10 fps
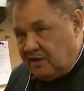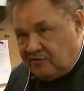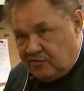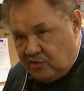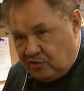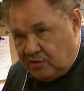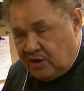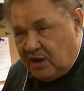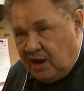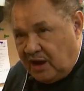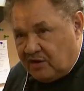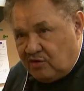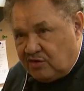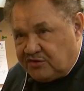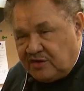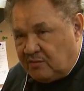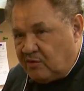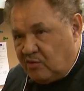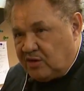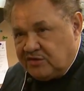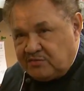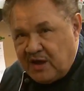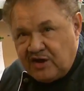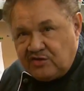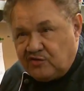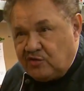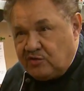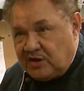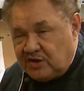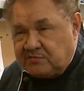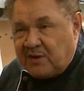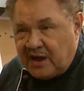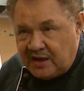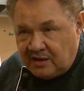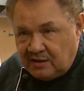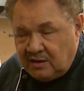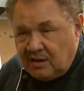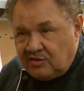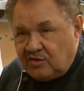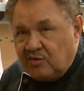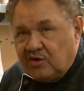and food. And of course, the number one Spanish food is paella. So we're